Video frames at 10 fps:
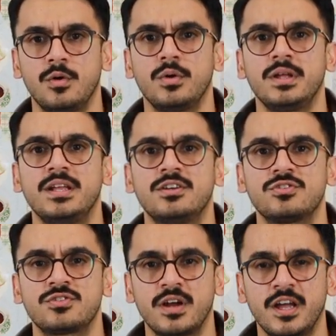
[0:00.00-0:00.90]
or he
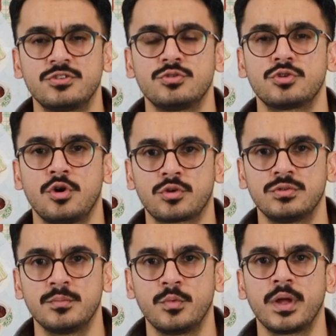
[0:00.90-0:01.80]
tries to talk to
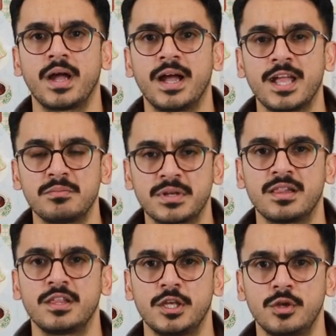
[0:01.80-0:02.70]
the boy, I am
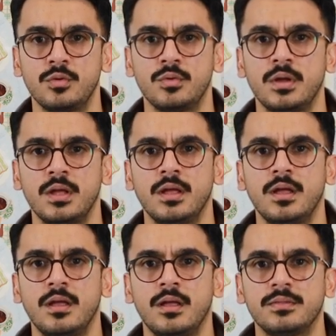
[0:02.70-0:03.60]
telling you,
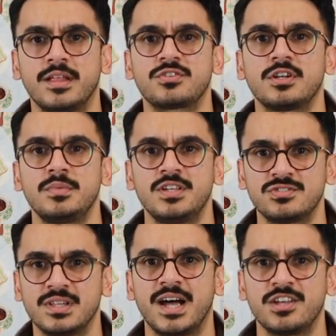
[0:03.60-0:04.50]
that's going to be
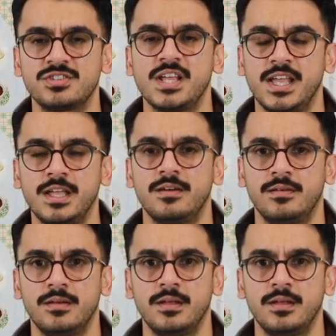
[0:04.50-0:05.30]
his last day here.